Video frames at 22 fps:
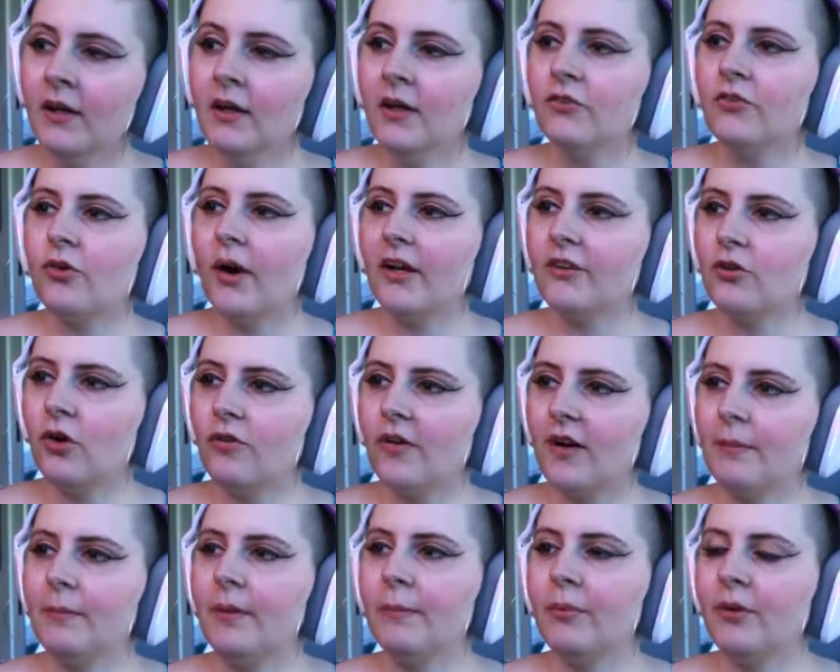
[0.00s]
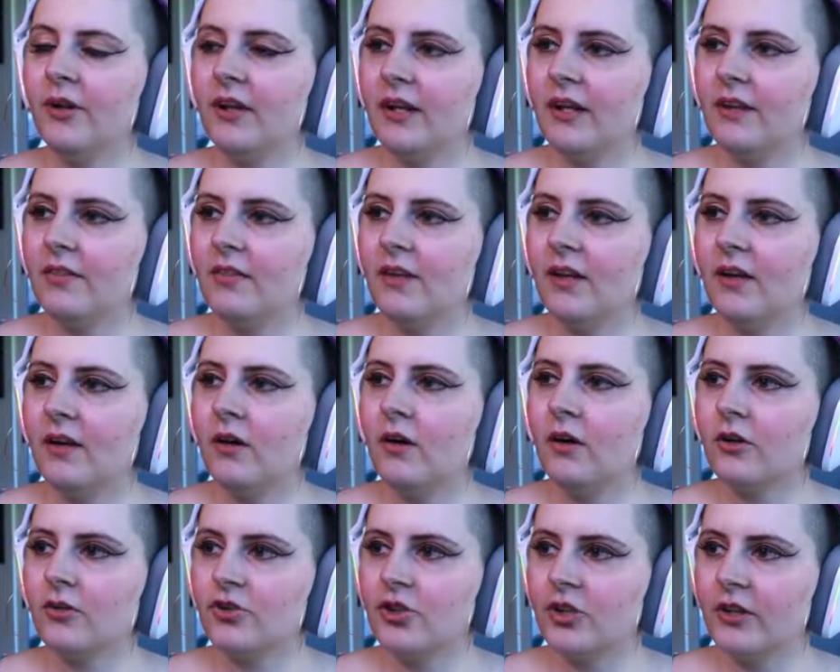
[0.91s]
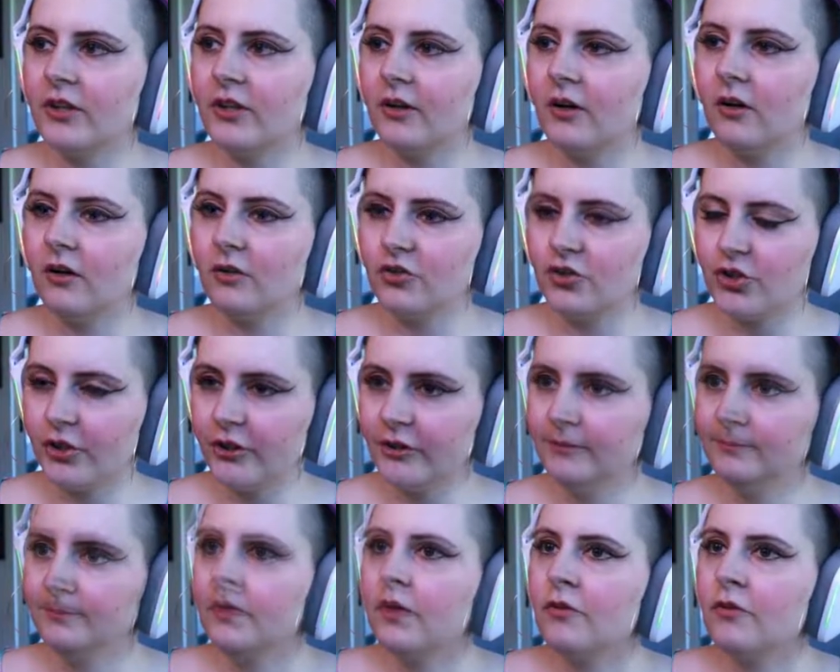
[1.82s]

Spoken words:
So I don't recommend putting in the Archer.